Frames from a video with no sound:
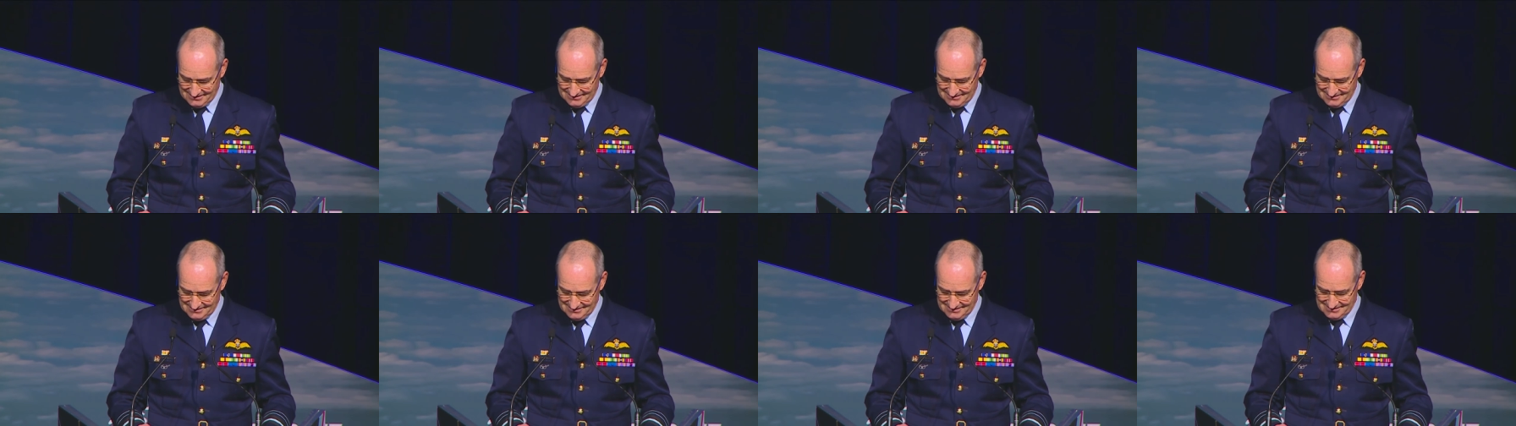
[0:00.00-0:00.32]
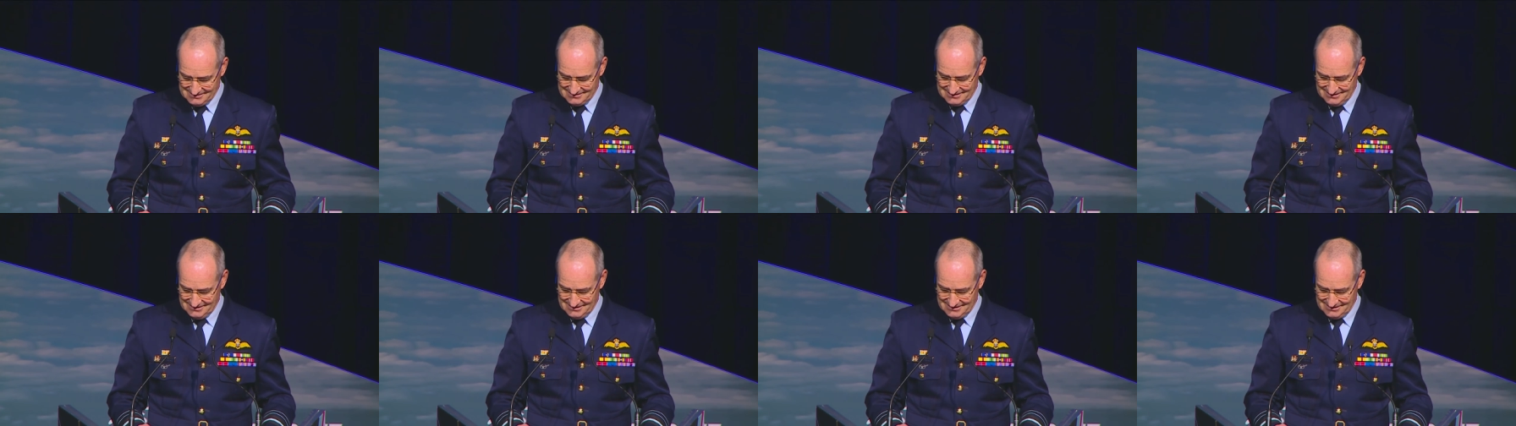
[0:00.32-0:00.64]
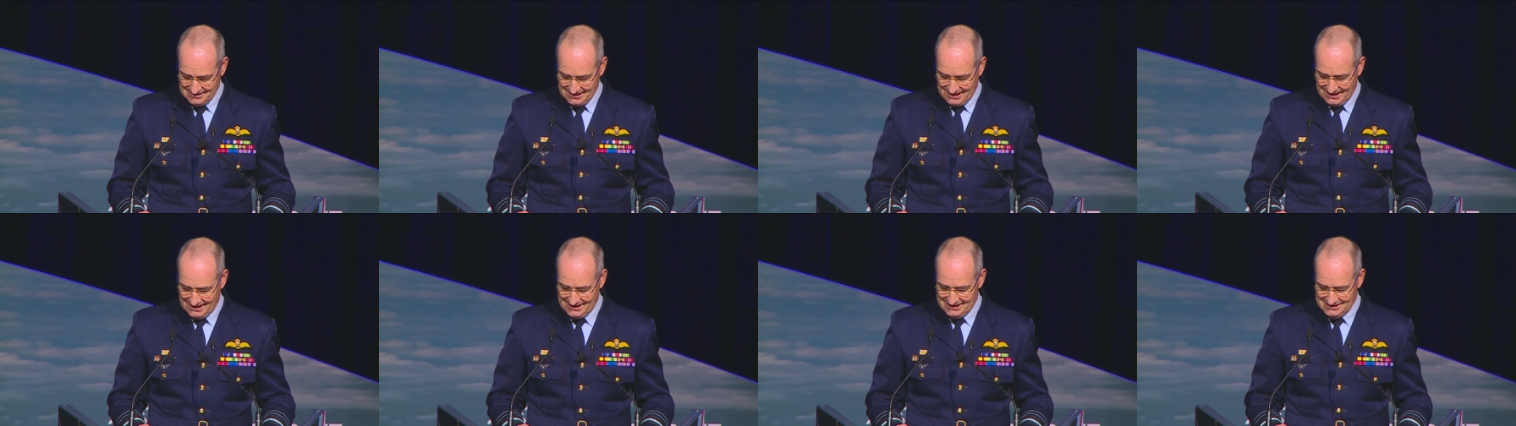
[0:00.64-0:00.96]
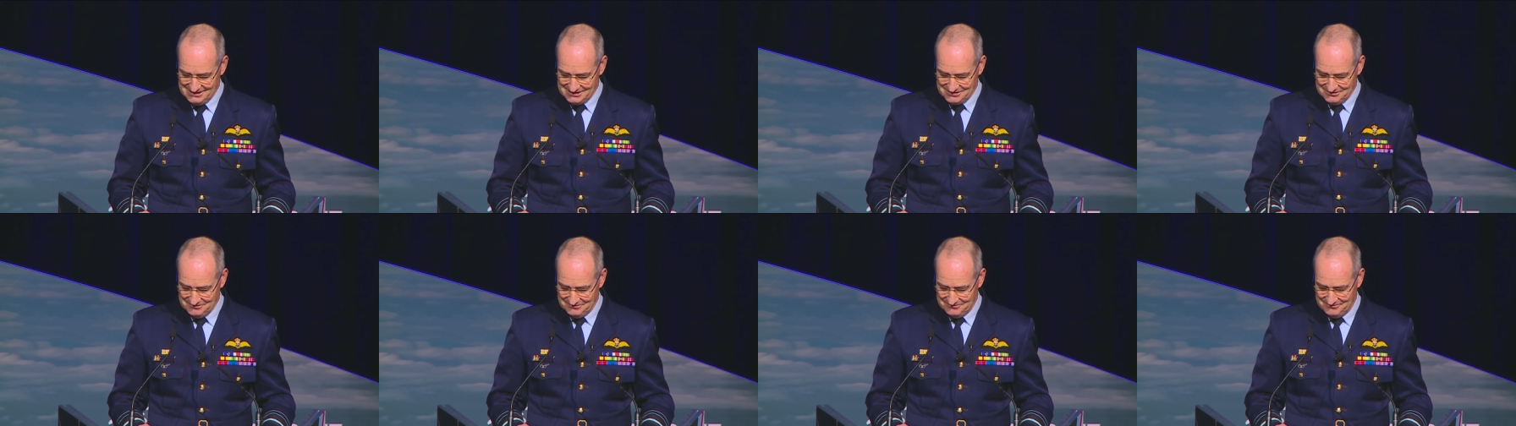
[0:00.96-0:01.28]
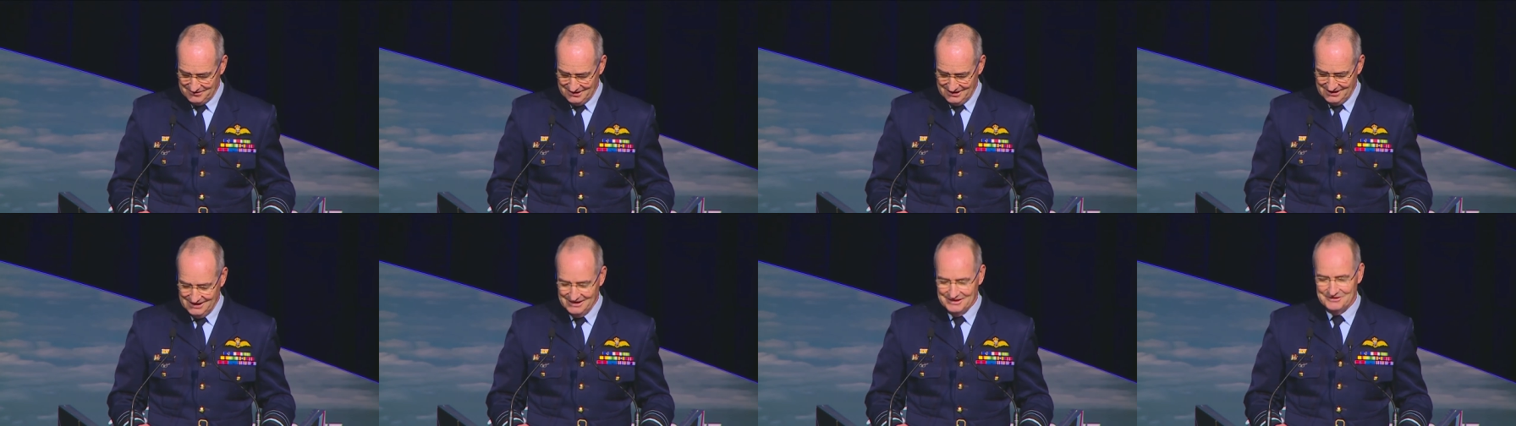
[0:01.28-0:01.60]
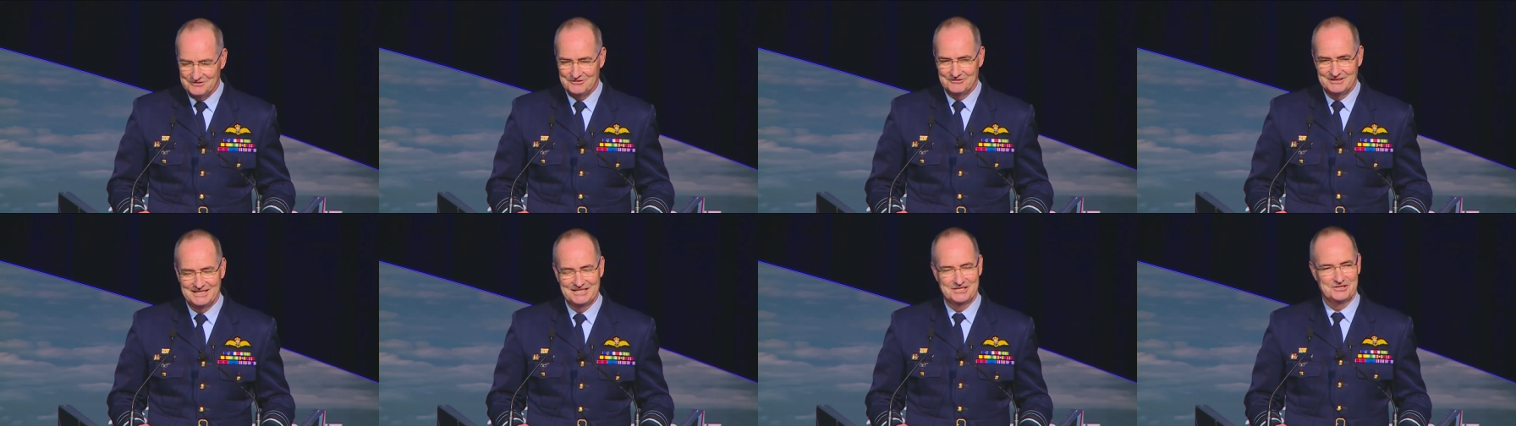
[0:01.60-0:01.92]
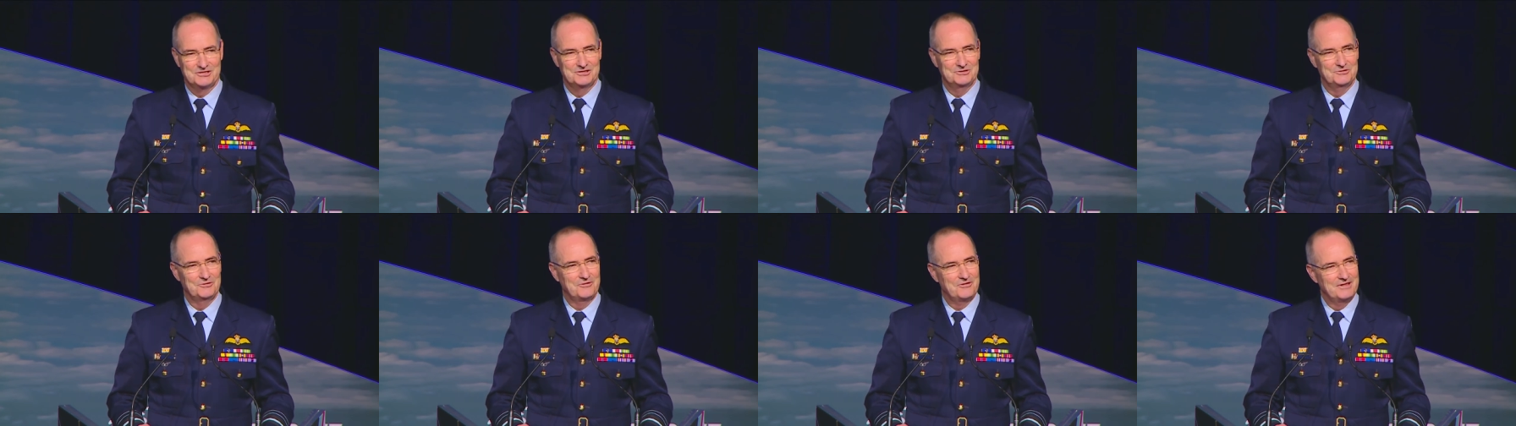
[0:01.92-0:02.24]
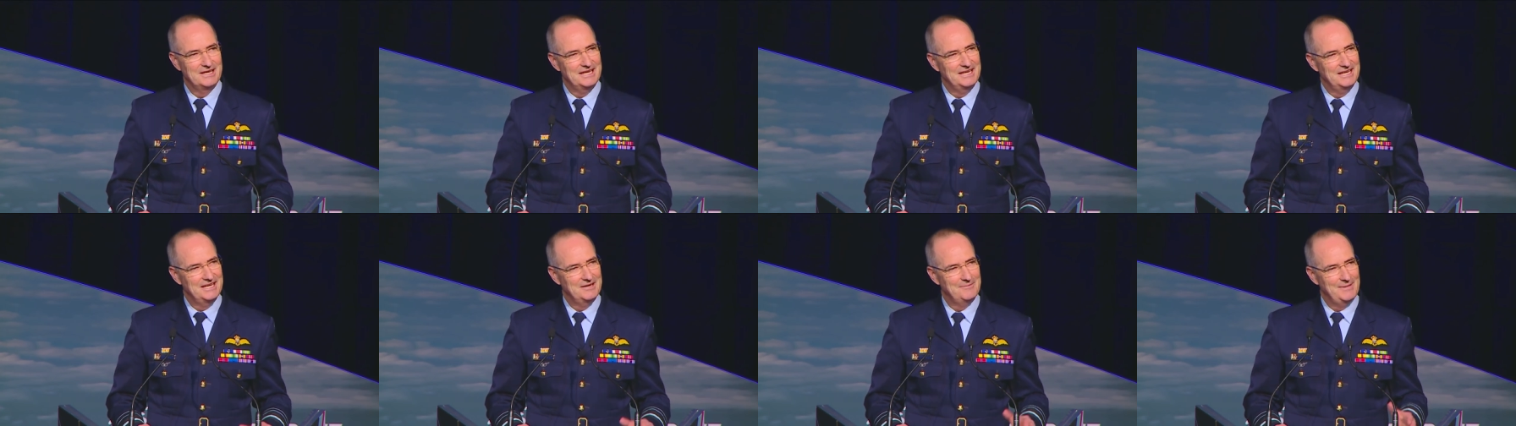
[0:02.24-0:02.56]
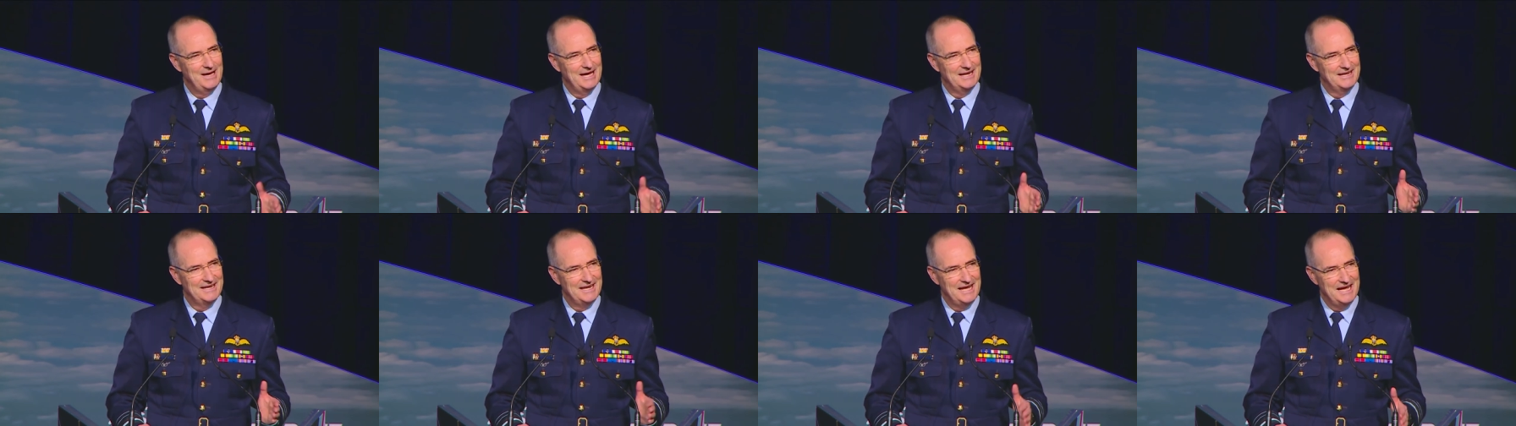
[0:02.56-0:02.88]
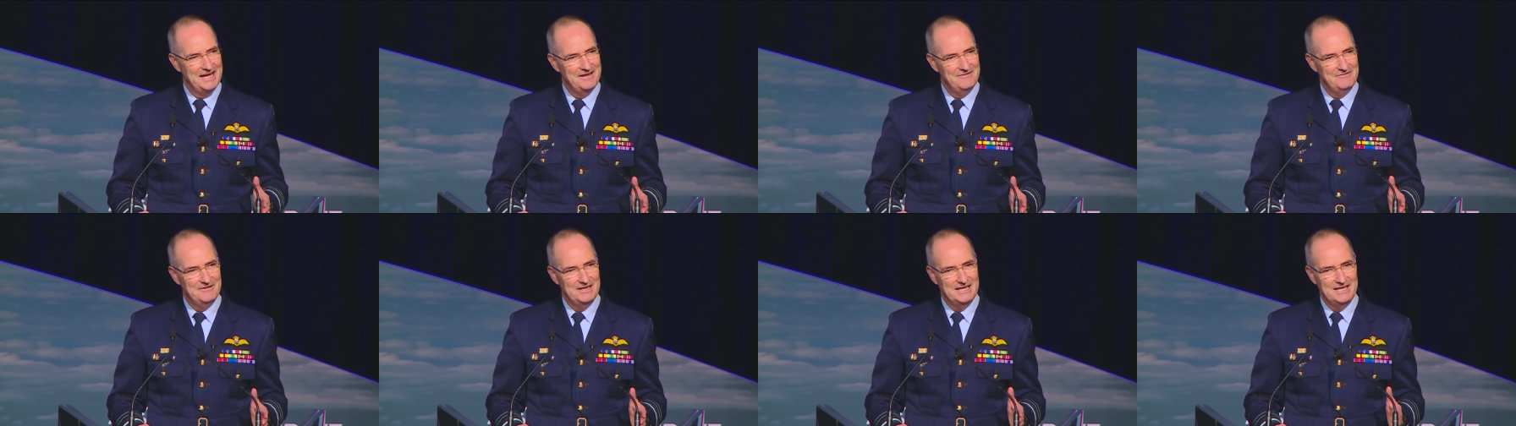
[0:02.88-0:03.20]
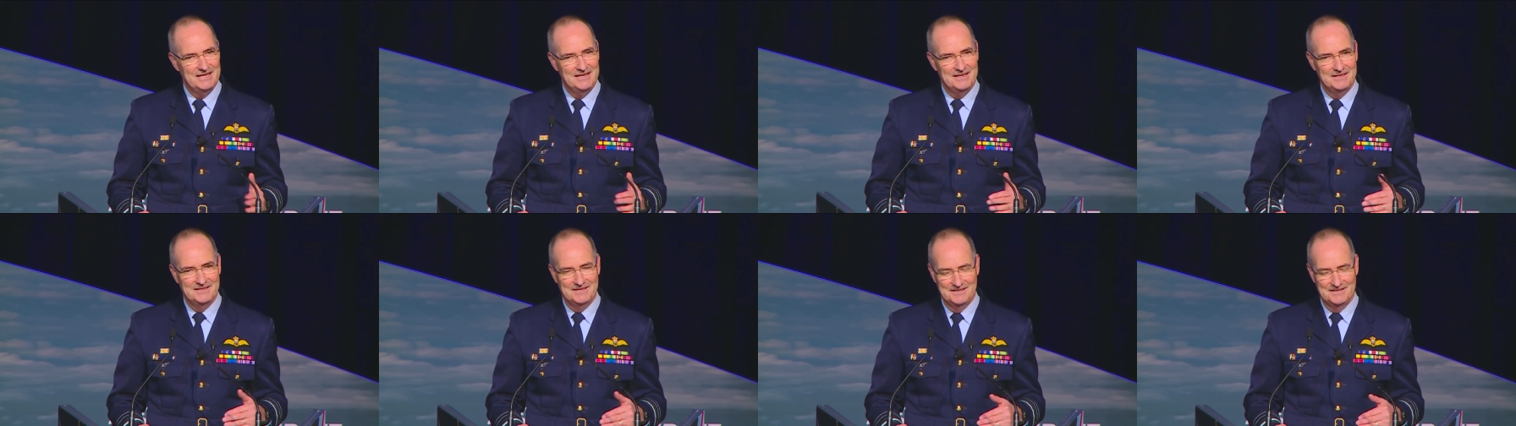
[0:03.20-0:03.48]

is that the days of traditional thinking about Navy,